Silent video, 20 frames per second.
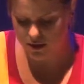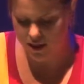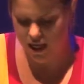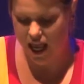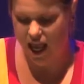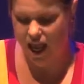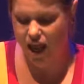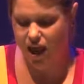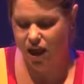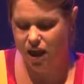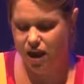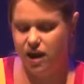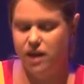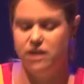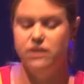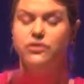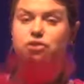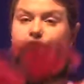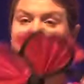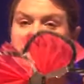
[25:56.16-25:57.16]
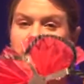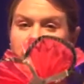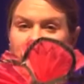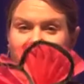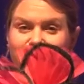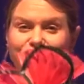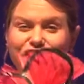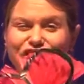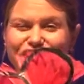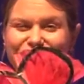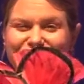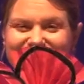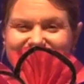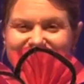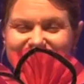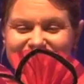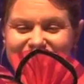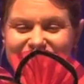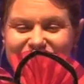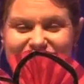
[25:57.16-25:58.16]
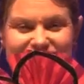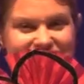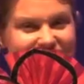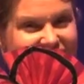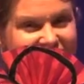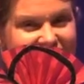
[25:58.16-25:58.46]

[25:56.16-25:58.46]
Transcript: And 2, just like